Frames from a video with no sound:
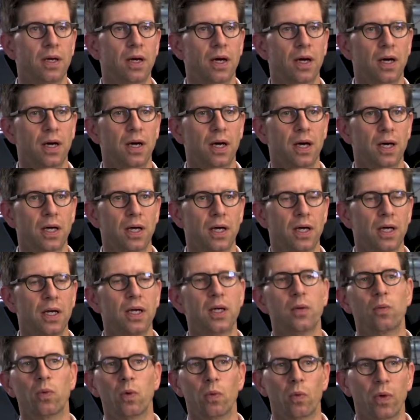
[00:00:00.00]
uh,
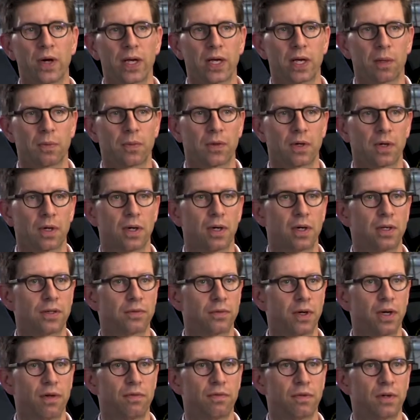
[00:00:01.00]
it will wake up the
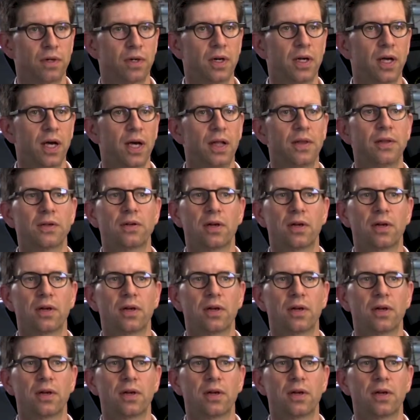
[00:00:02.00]
driver, and the